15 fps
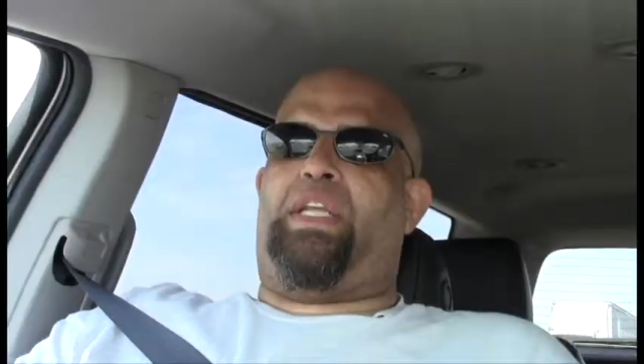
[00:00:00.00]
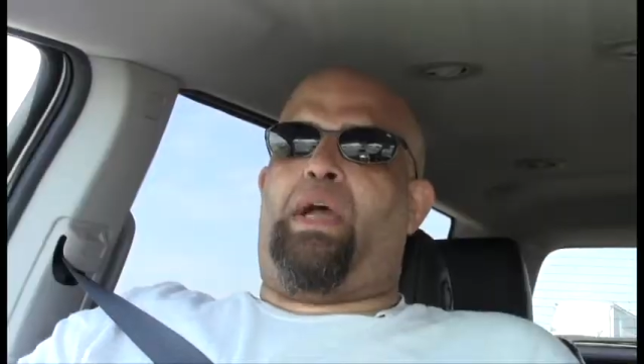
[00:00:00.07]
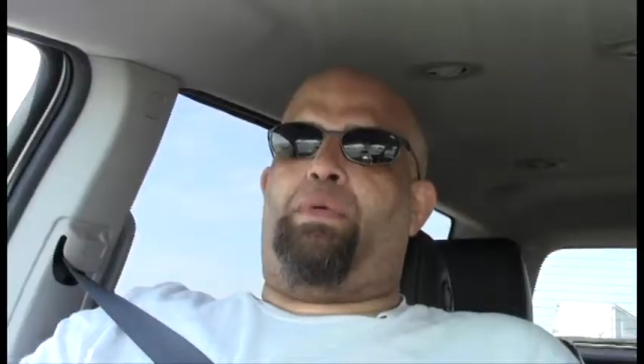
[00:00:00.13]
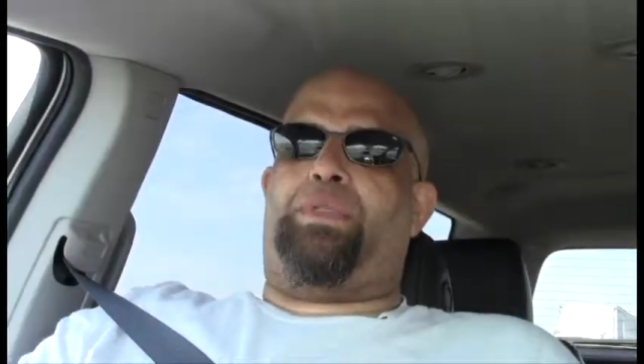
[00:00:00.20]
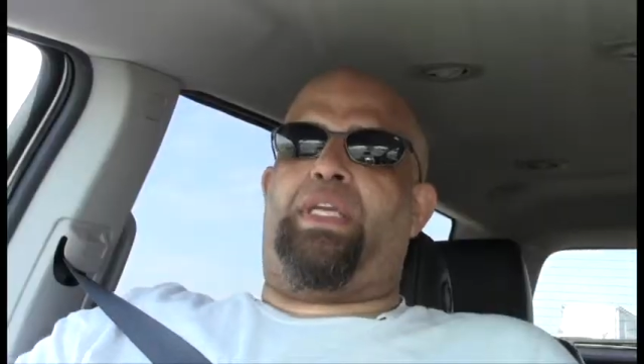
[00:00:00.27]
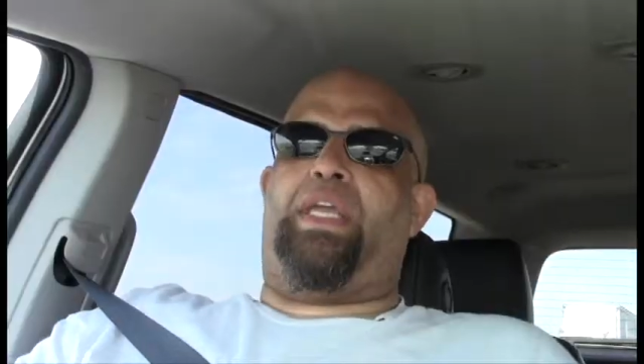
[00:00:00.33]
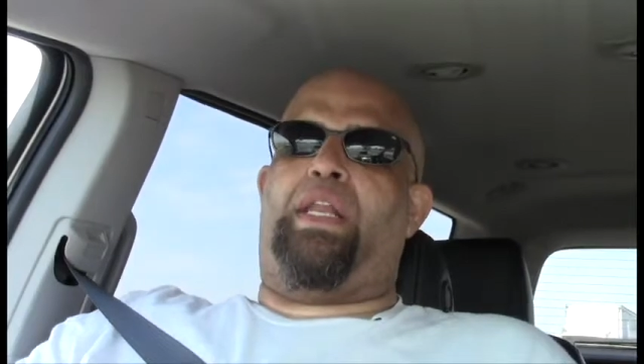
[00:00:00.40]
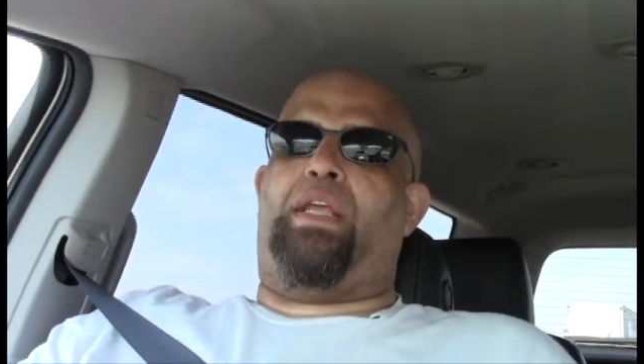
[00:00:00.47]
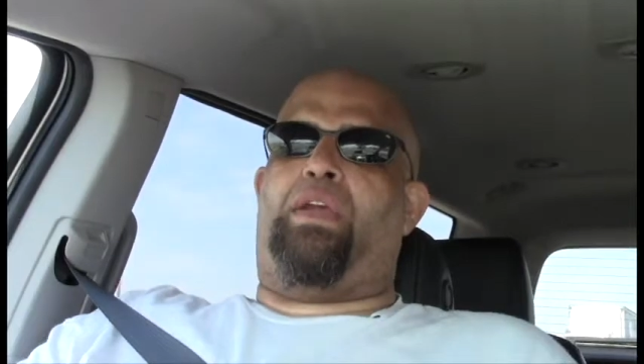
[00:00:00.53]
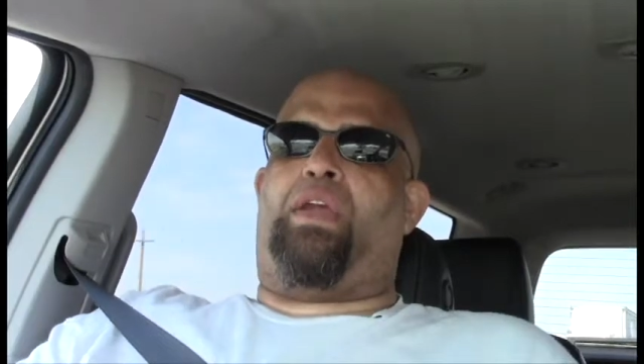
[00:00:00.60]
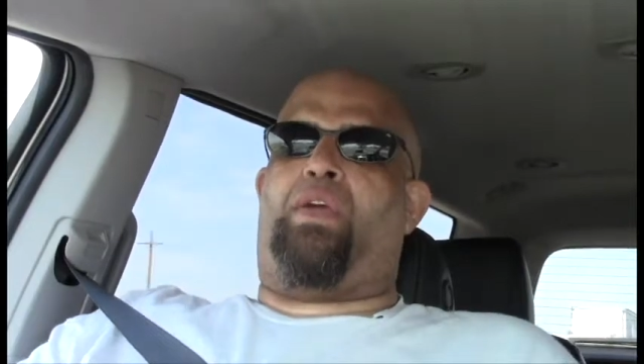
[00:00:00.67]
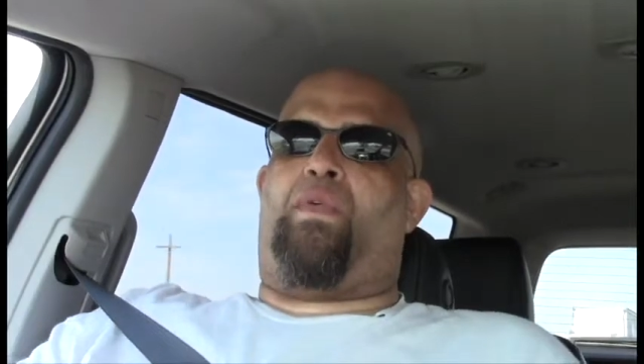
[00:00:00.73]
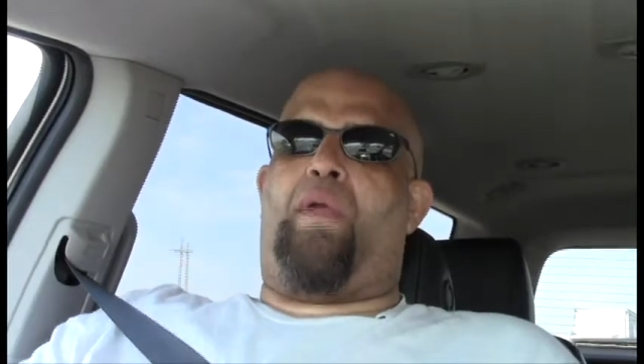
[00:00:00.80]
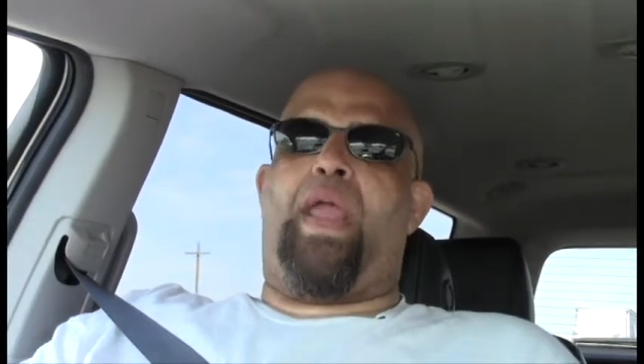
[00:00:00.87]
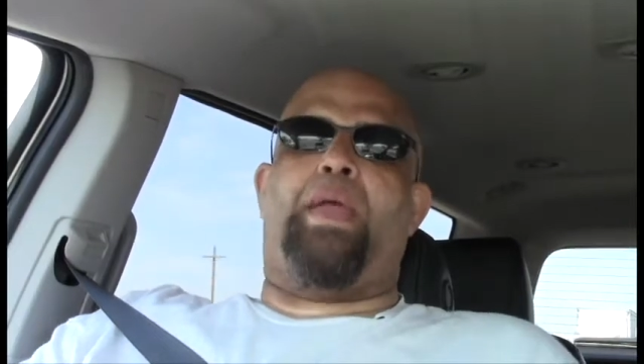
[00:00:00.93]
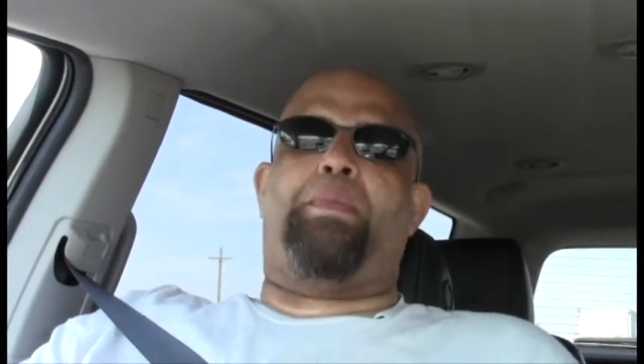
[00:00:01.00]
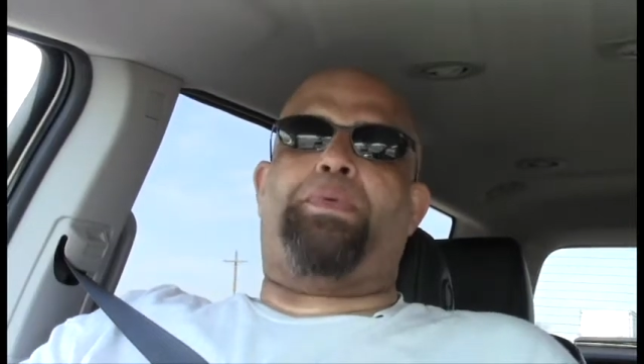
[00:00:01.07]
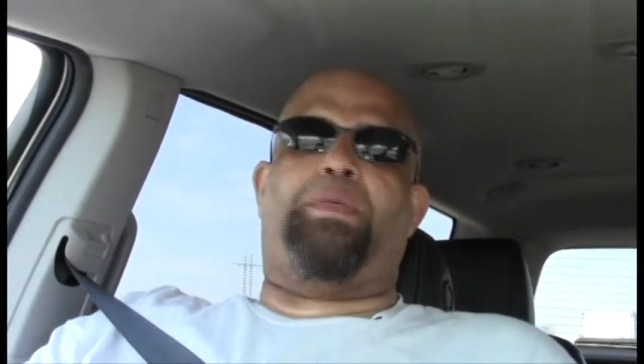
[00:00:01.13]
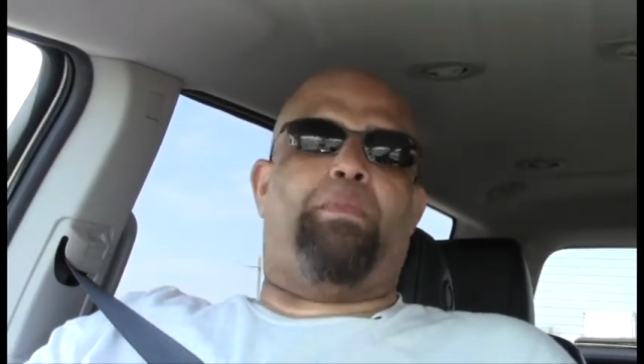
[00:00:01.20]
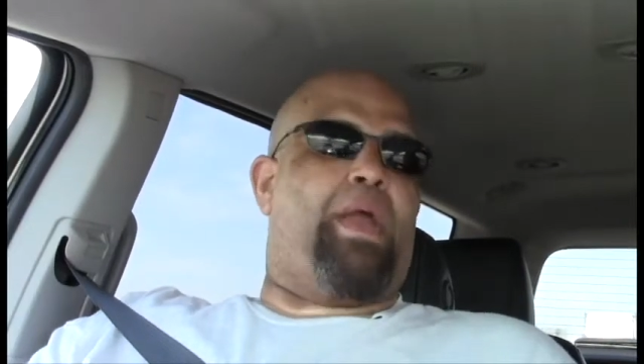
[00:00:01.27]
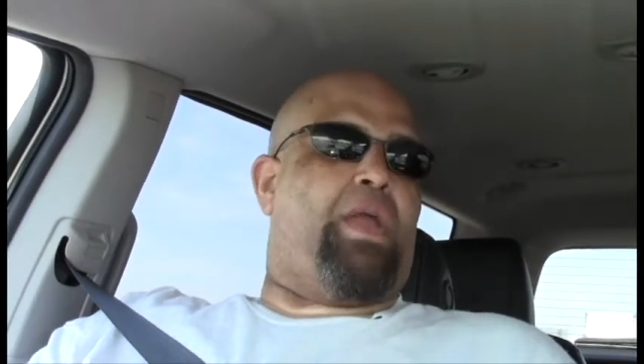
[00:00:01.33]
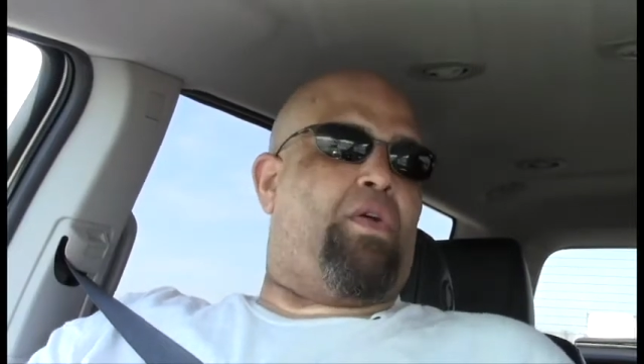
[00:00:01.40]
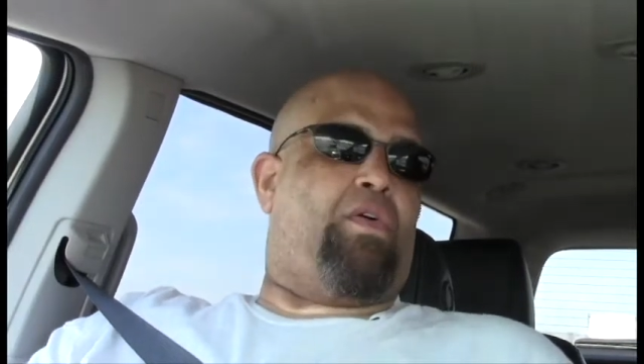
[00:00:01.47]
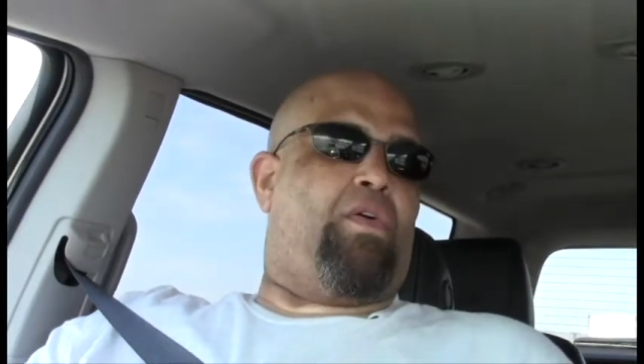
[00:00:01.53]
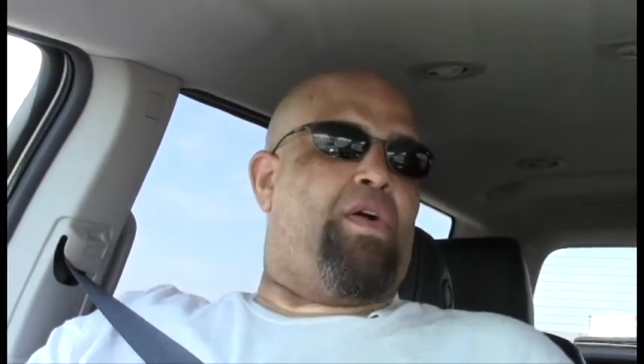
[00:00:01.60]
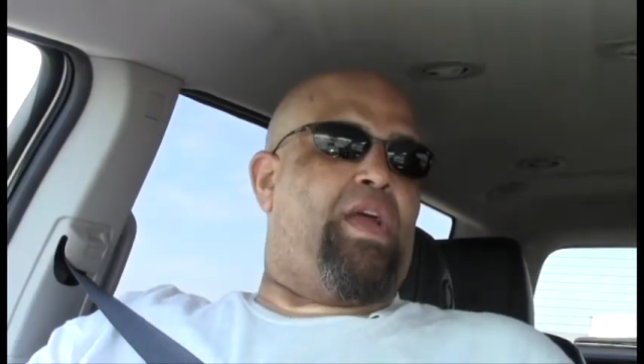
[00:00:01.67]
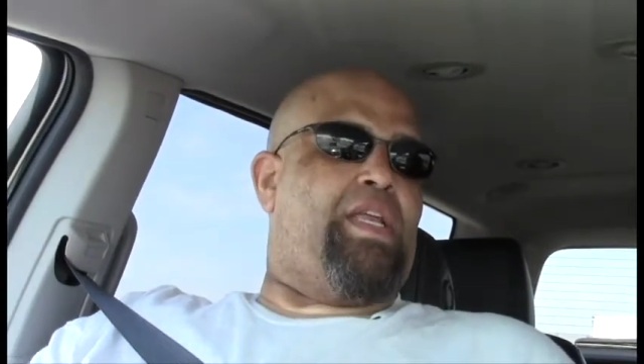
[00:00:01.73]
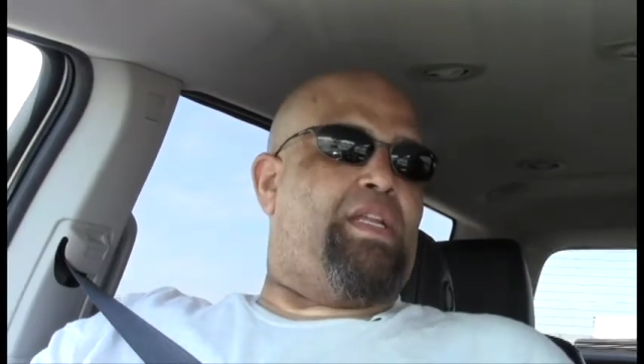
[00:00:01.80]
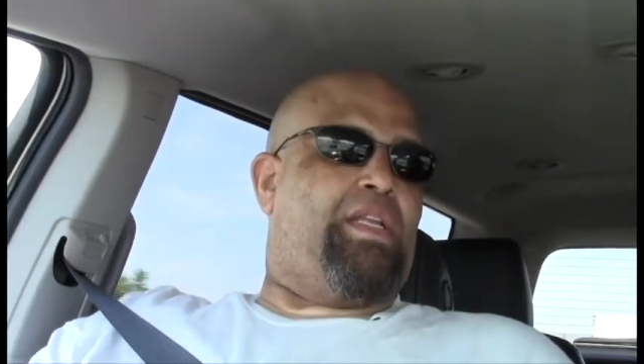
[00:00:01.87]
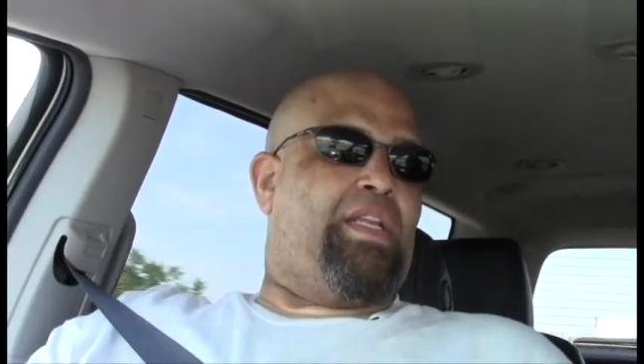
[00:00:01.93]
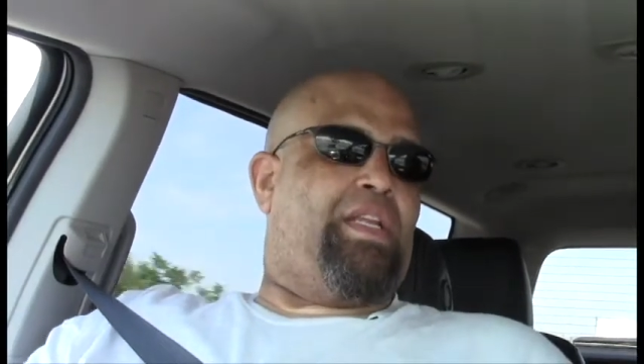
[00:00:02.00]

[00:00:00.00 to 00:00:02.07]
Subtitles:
I was getting cramps in my groin,